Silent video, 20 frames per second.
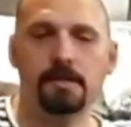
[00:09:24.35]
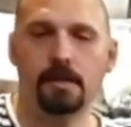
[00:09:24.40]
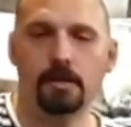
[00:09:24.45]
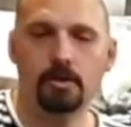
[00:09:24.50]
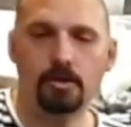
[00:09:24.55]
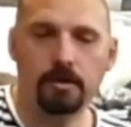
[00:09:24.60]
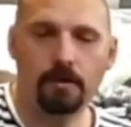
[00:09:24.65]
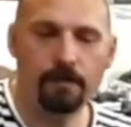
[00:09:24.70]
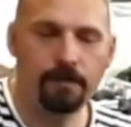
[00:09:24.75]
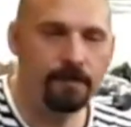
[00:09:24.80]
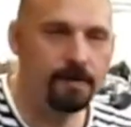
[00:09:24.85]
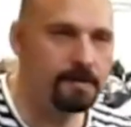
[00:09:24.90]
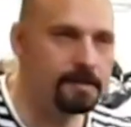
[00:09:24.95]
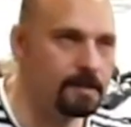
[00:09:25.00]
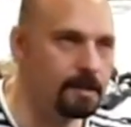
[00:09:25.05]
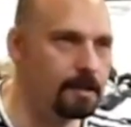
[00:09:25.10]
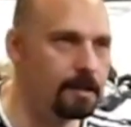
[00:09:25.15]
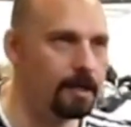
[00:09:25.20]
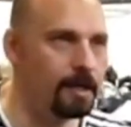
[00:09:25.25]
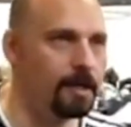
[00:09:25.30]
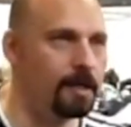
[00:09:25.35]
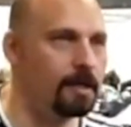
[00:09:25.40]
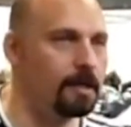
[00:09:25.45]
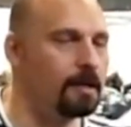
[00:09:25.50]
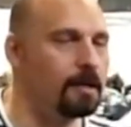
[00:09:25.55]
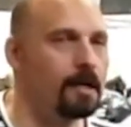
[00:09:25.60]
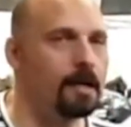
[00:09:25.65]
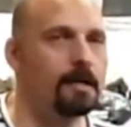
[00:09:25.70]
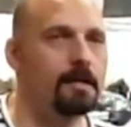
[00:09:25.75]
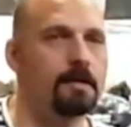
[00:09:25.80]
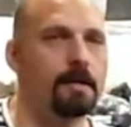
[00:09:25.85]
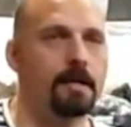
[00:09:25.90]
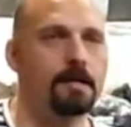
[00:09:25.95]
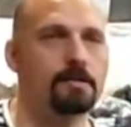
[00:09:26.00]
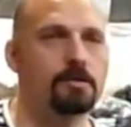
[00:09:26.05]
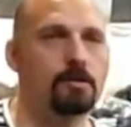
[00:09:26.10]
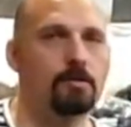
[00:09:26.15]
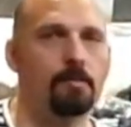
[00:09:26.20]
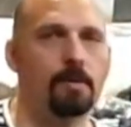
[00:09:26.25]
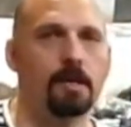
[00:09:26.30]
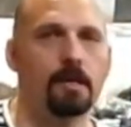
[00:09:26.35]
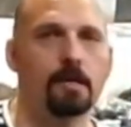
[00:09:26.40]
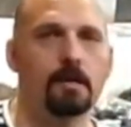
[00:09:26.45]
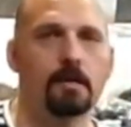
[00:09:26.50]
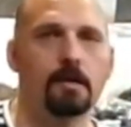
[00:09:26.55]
actually physically like next to me.